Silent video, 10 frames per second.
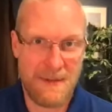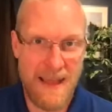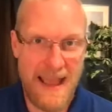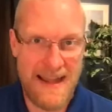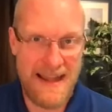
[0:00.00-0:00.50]

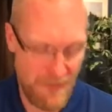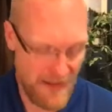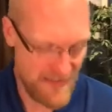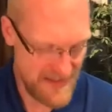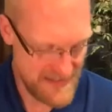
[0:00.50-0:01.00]
man, and I
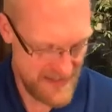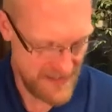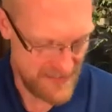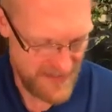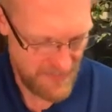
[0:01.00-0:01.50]
read this and I
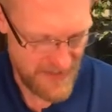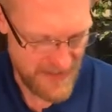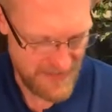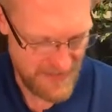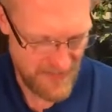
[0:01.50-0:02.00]
go,
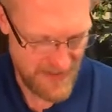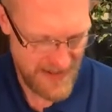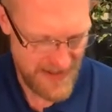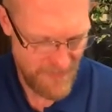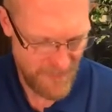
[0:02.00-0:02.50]
Nimrod.
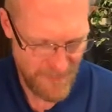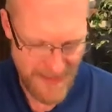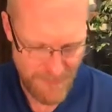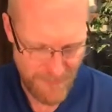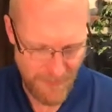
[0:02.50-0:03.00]
Hey, I've heard
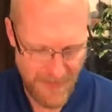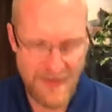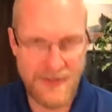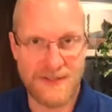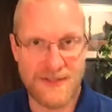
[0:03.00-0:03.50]
that before. My
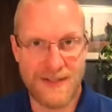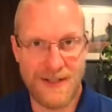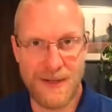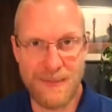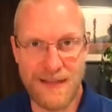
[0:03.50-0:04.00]
uncles used to
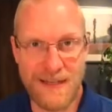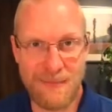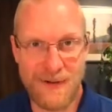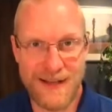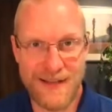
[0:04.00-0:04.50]
call me
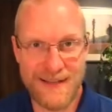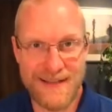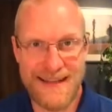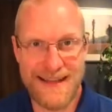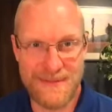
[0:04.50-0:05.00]
Nimrod all
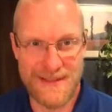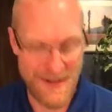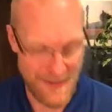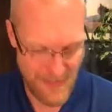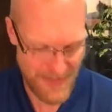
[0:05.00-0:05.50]
the time. So,